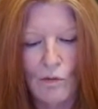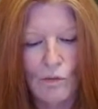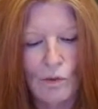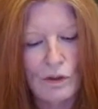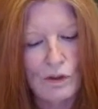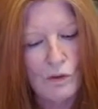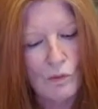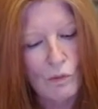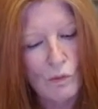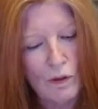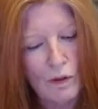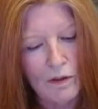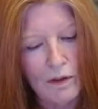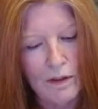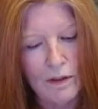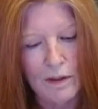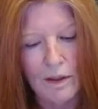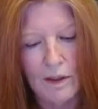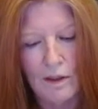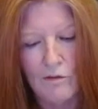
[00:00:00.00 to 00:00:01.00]
which
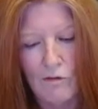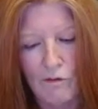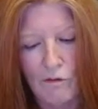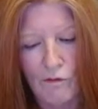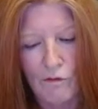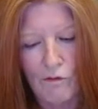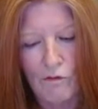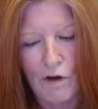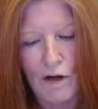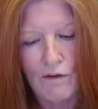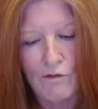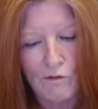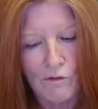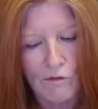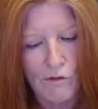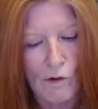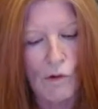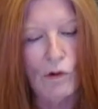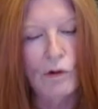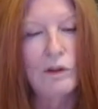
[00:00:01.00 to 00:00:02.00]
will
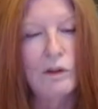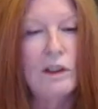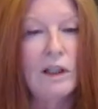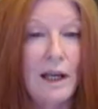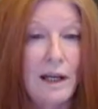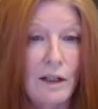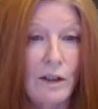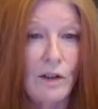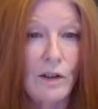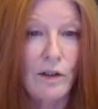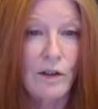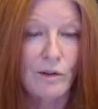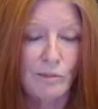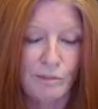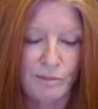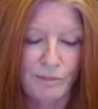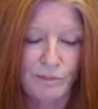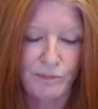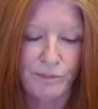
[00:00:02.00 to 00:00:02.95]
unfold later.